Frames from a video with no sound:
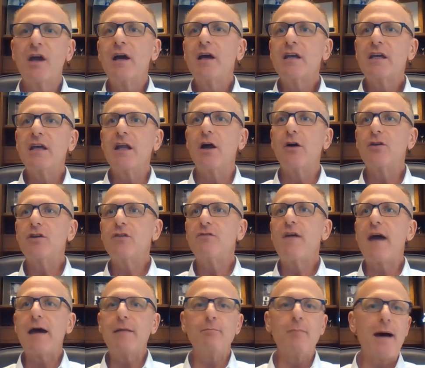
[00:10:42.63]
You've
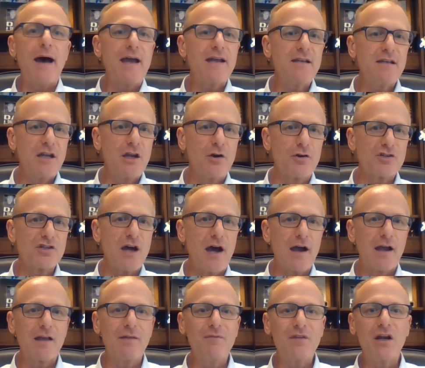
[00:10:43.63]
got Biden here
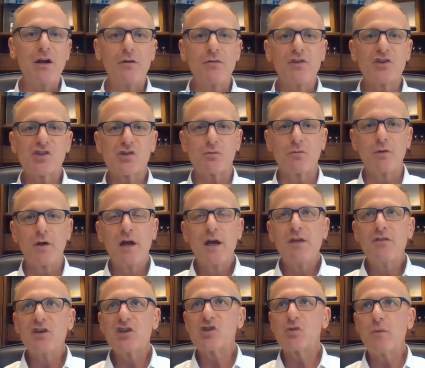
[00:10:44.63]
talking here
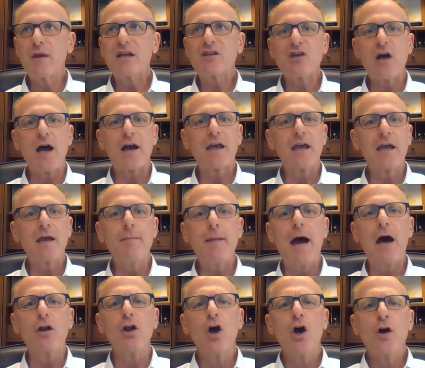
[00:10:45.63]
this week talking
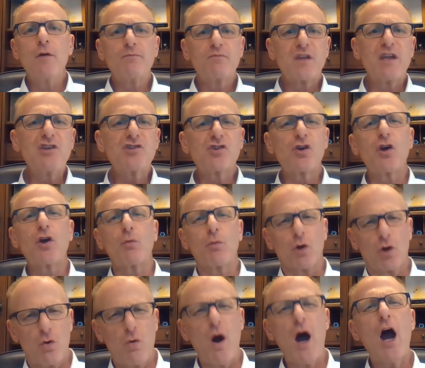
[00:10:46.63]
about he's going to
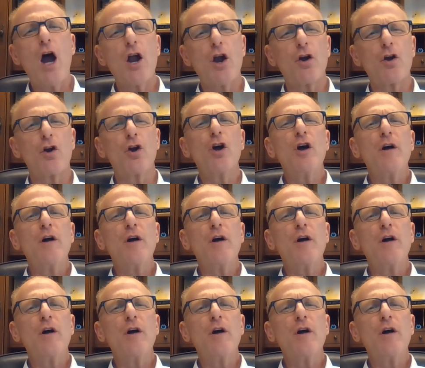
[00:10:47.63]
require